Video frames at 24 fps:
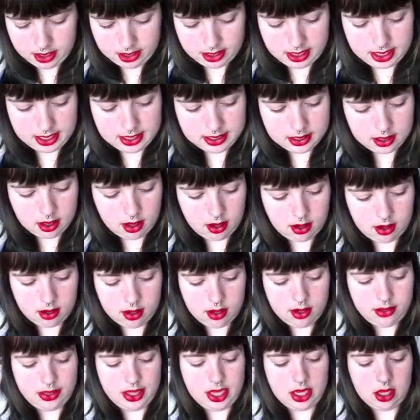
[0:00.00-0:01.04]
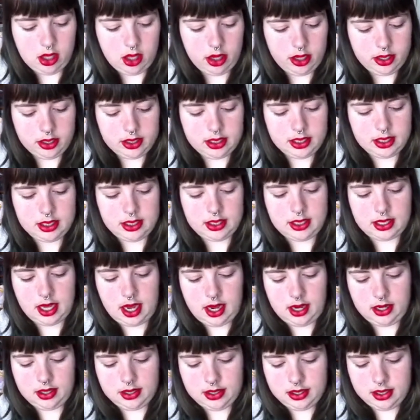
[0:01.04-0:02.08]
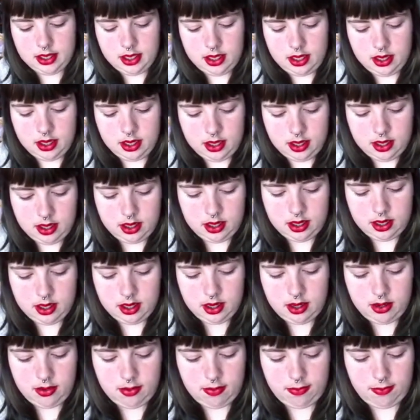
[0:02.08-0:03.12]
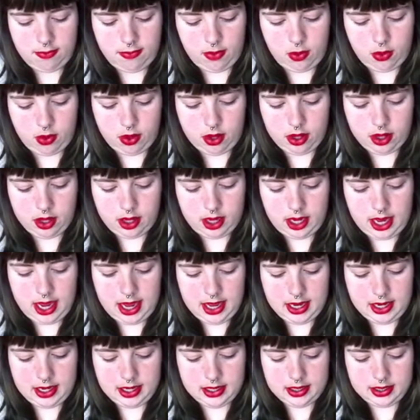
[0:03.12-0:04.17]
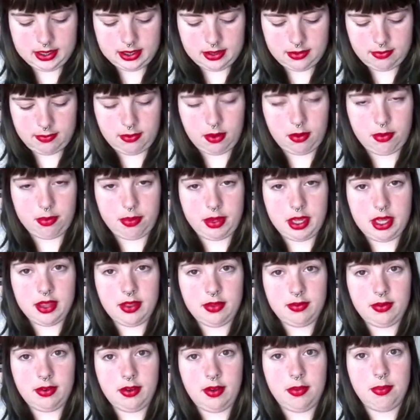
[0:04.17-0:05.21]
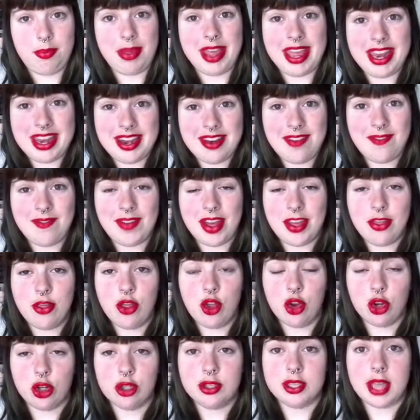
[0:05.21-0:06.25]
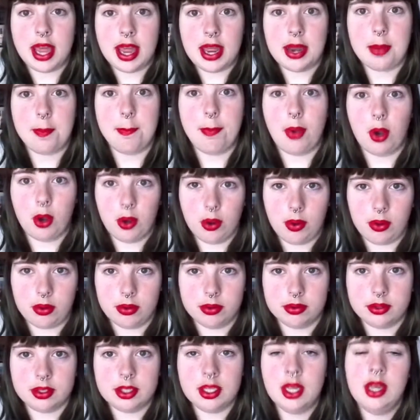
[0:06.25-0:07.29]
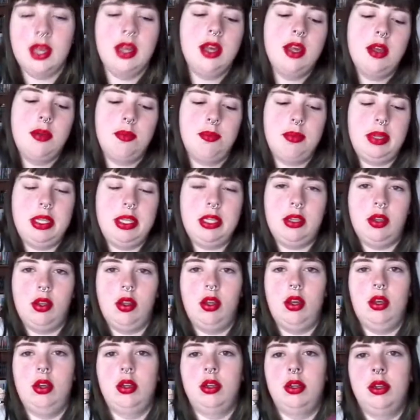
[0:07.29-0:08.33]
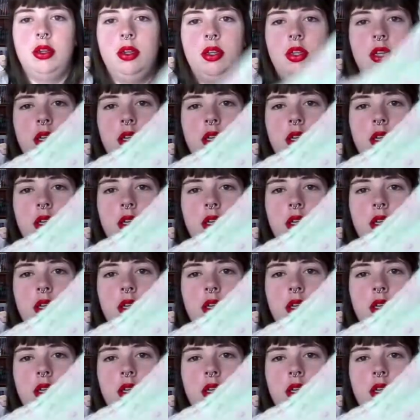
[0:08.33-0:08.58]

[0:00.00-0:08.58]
These are the Clark's socks for Candace from Pin Feathers and Pearls Mint-A-Long.